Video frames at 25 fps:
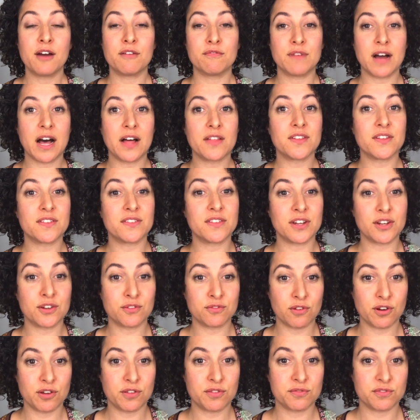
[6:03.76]
rather than
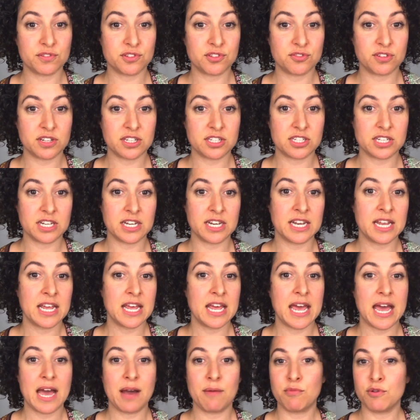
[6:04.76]
growth restricted
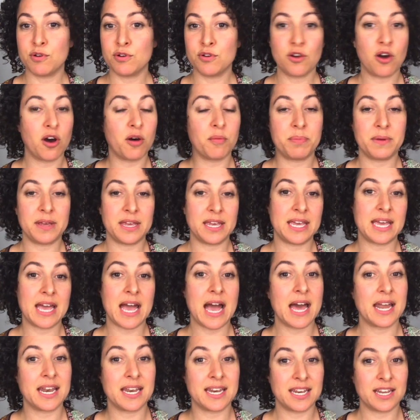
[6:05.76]
and would not be
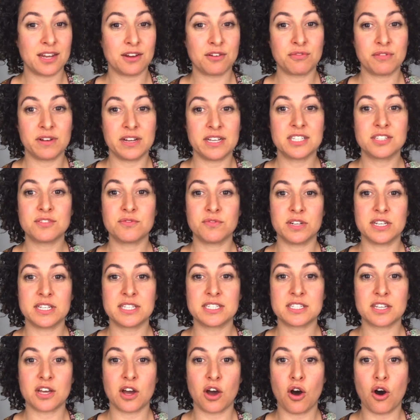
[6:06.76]
at an increased
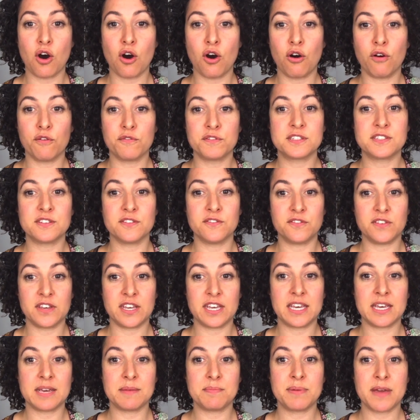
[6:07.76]
risk of
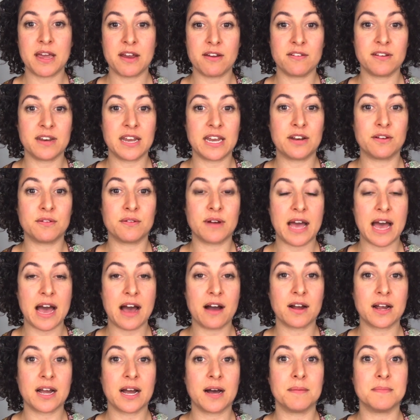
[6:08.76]
severe perinatal
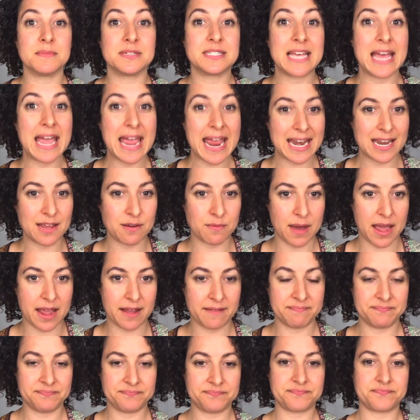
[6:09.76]
outcomes
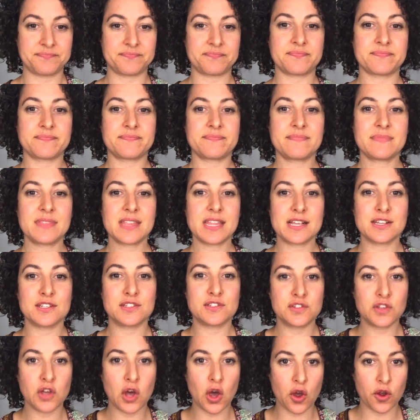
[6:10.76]
anyway.
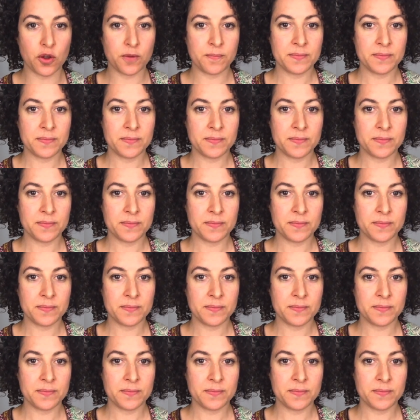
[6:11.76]
So,